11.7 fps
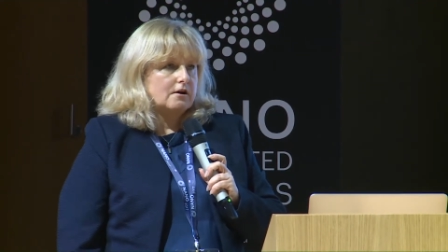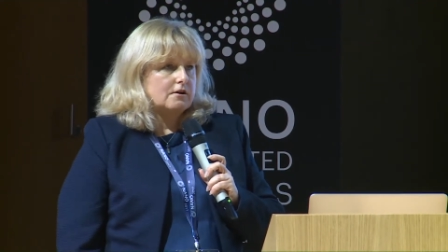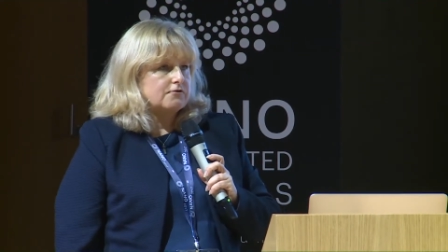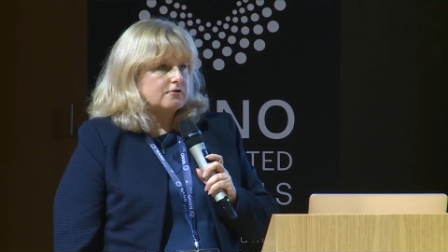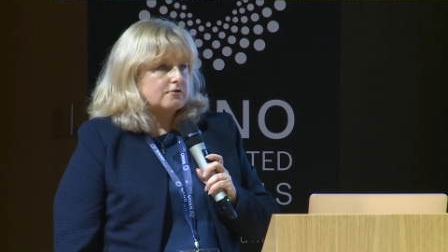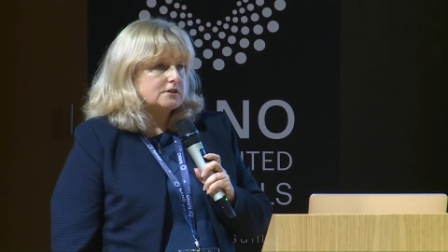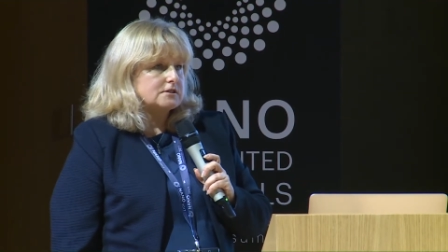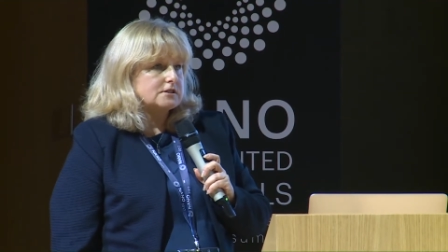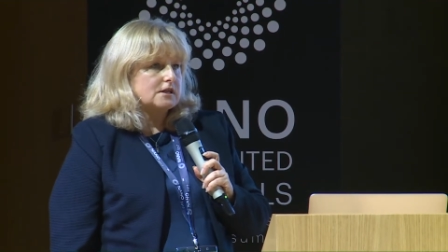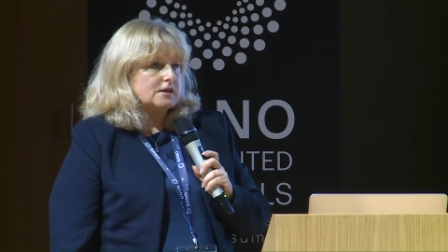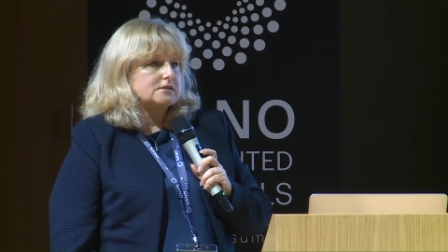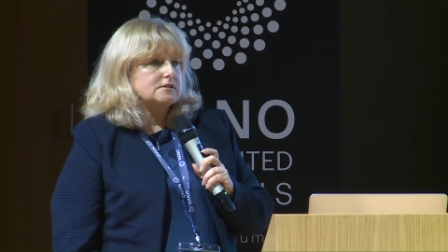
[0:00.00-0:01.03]
Uh, for
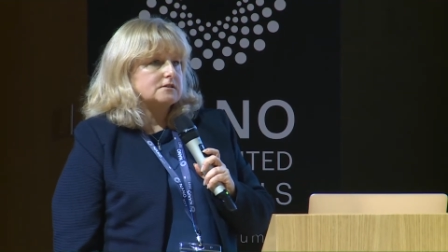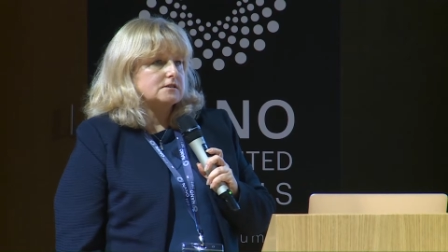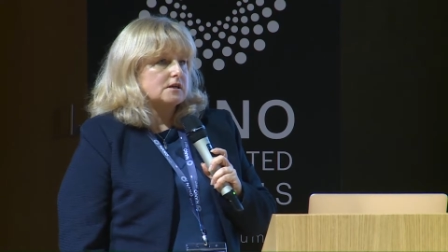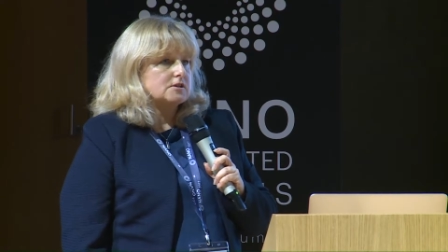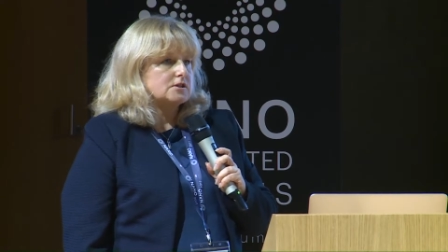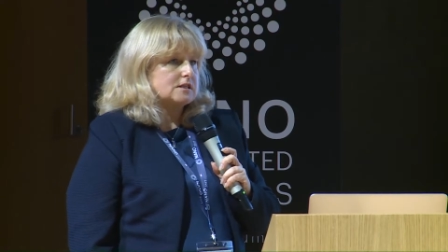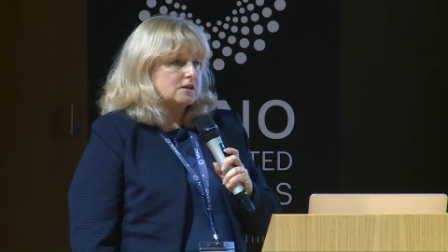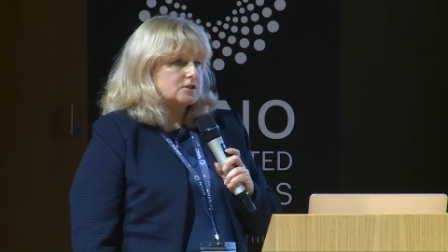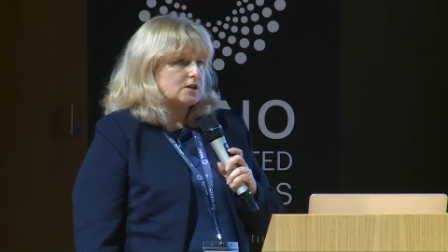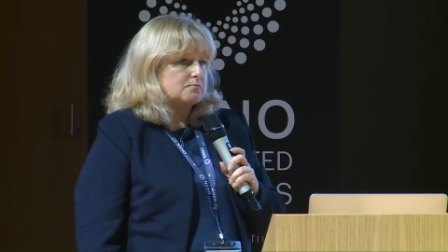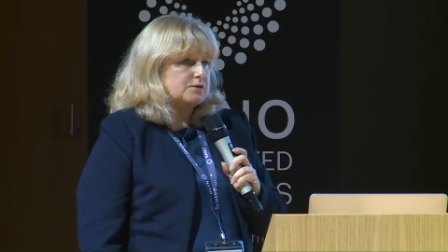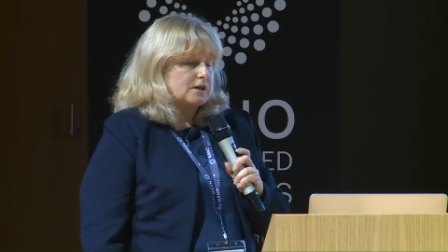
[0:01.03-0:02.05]
instance, in
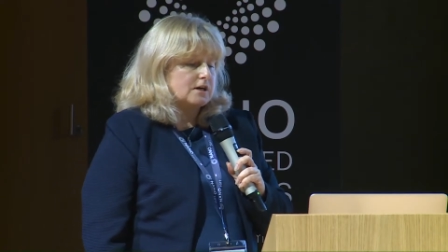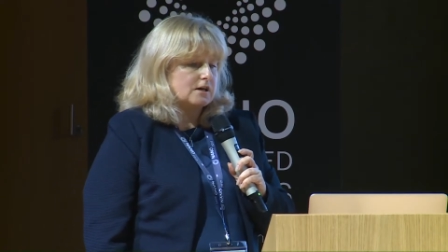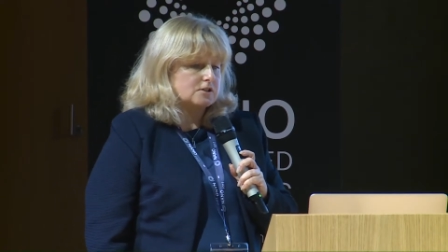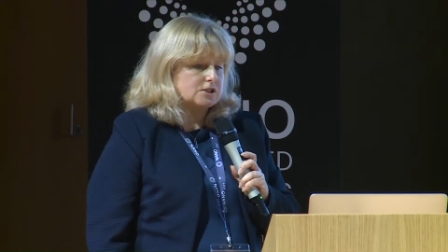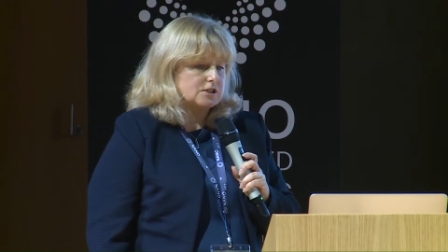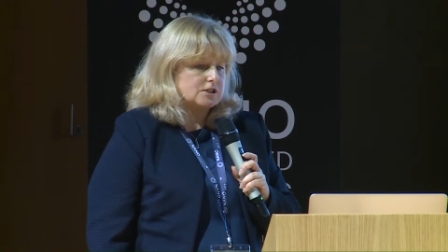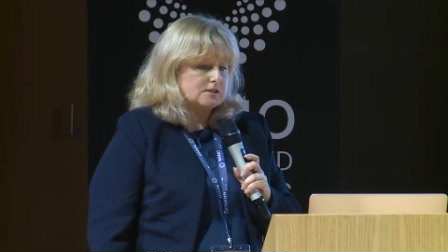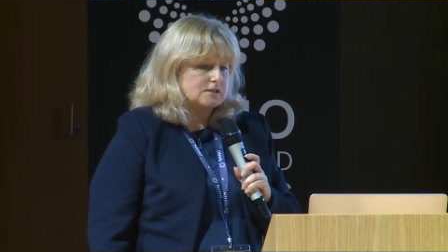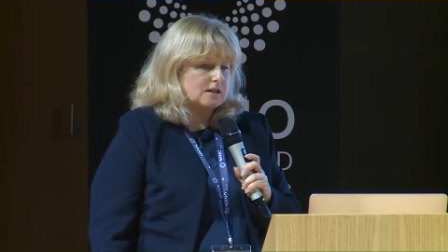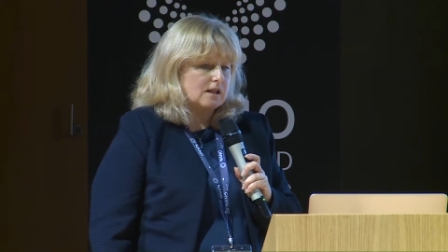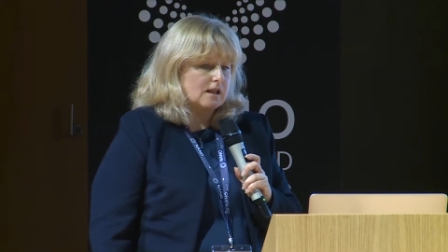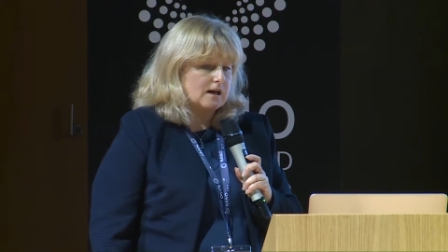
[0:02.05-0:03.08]
such
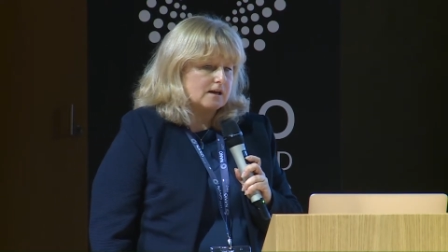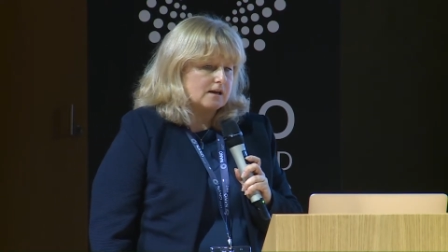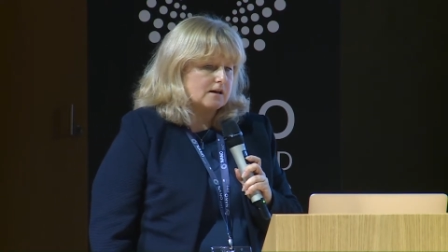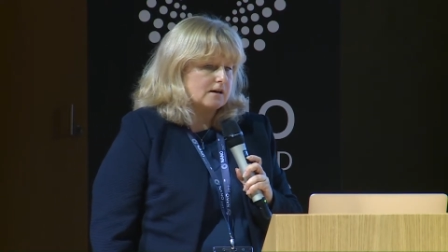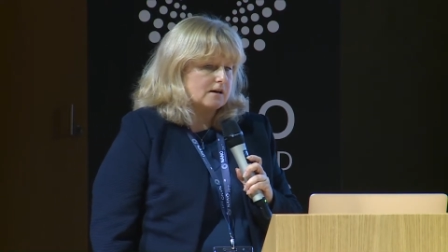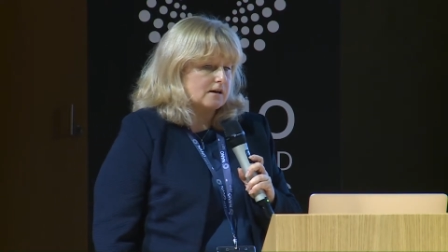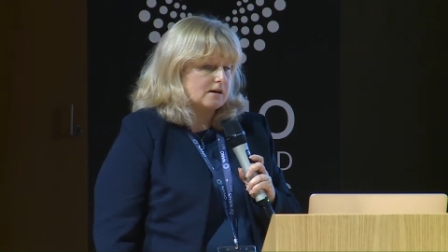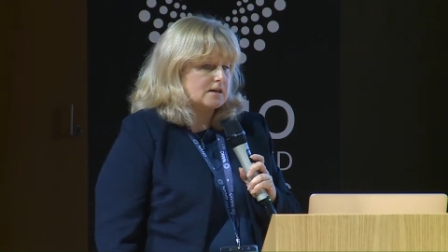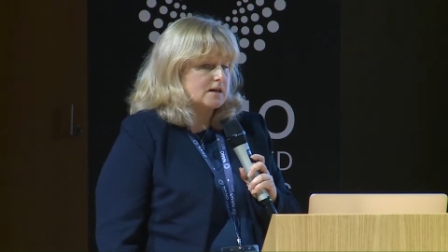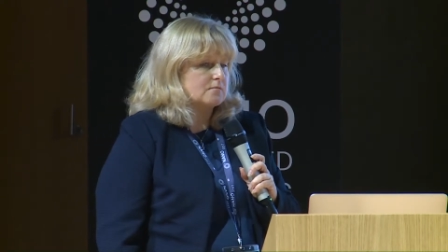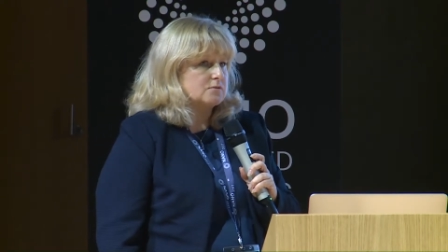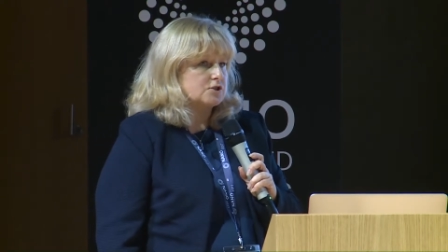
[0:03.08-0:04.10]
applications like uh,
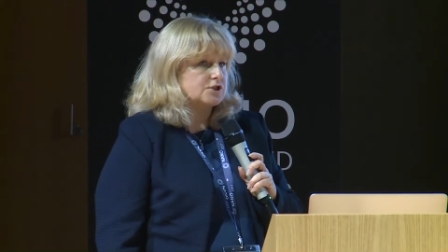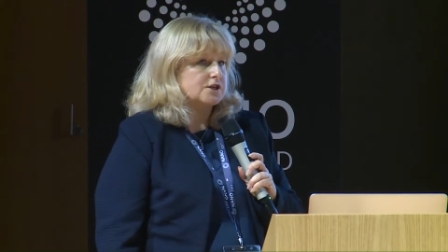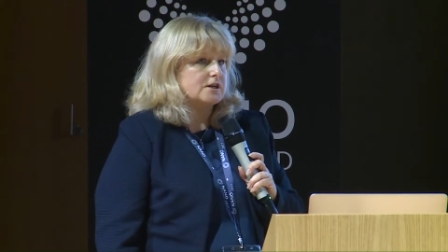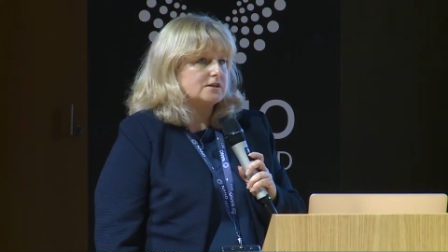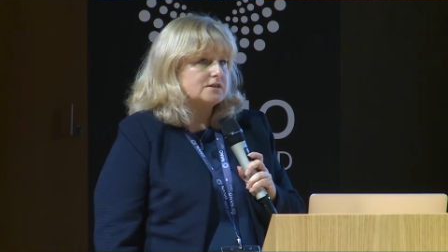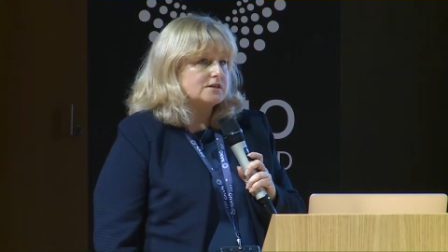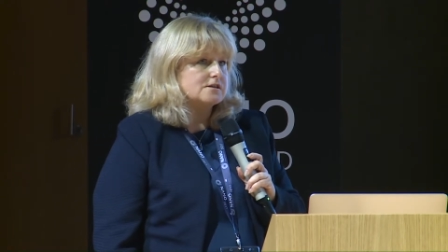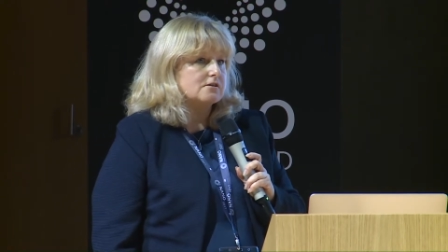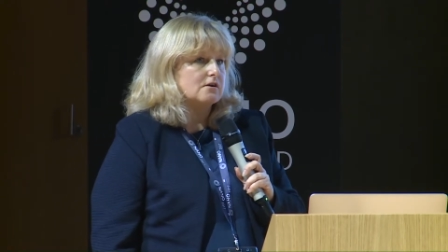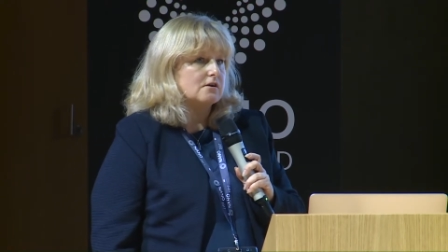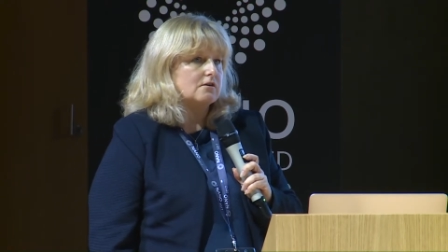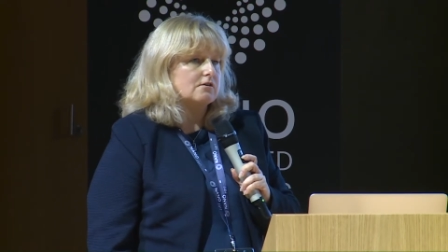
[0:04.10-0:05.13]
EME
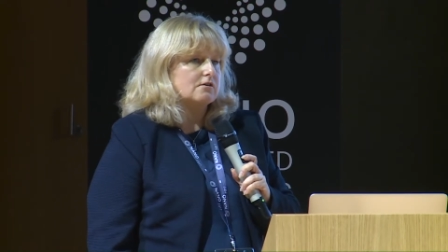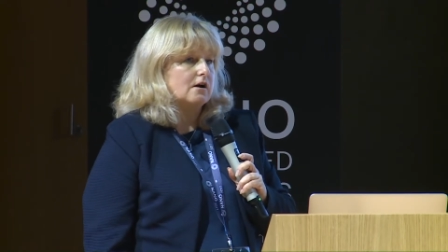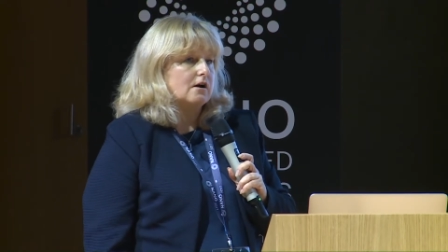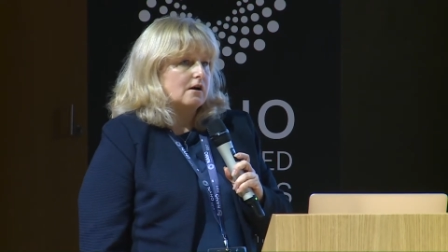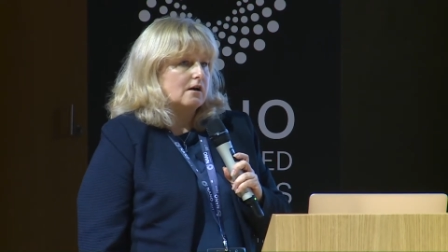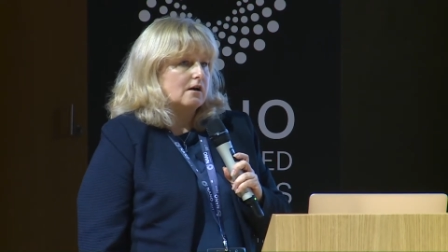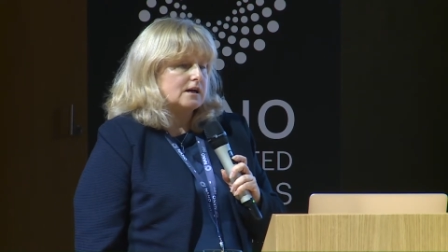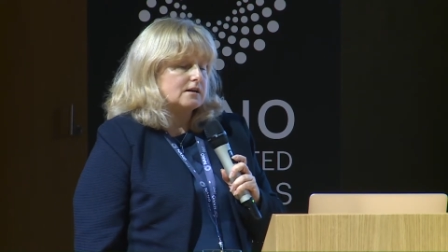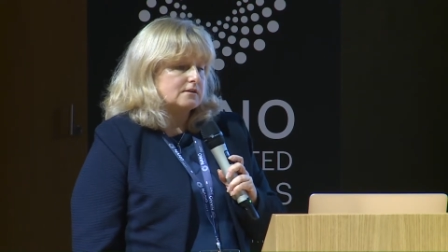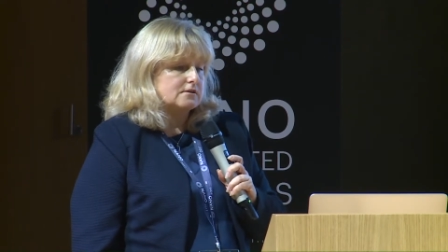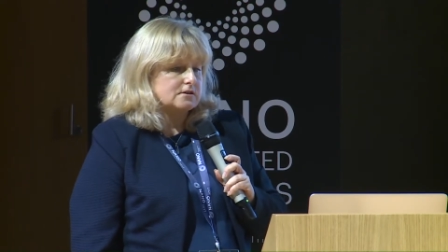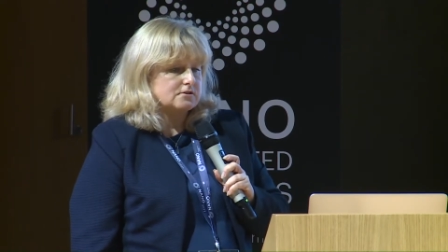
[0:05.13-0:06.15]
shielding or
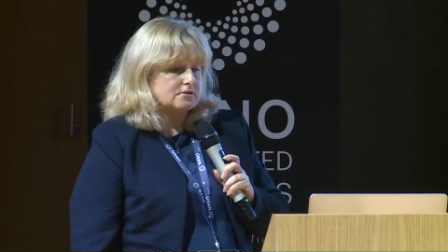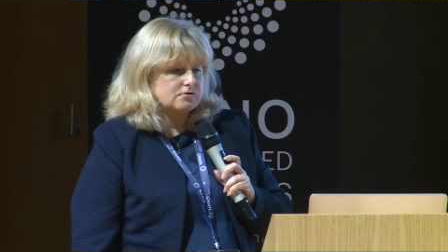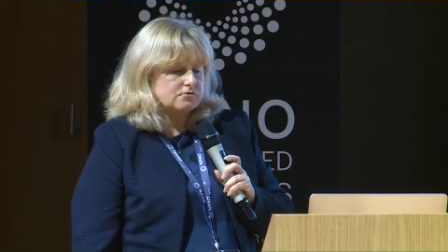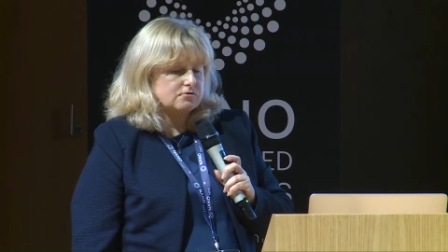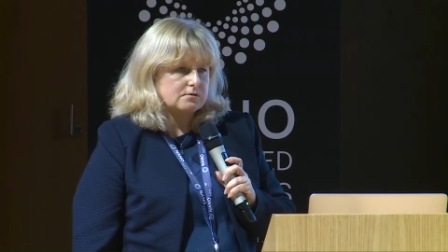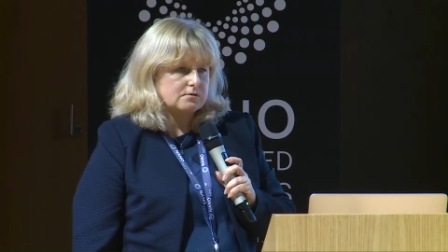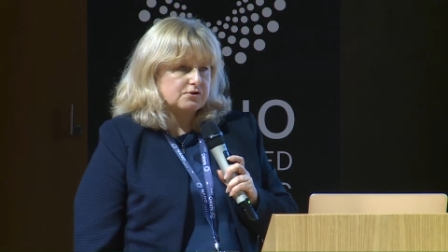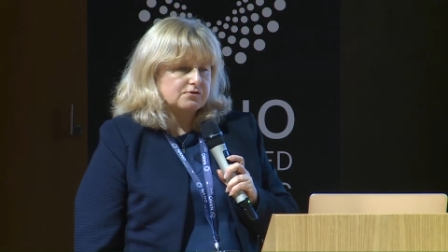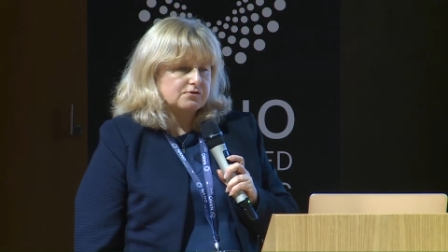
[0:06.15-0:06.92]
lightning strike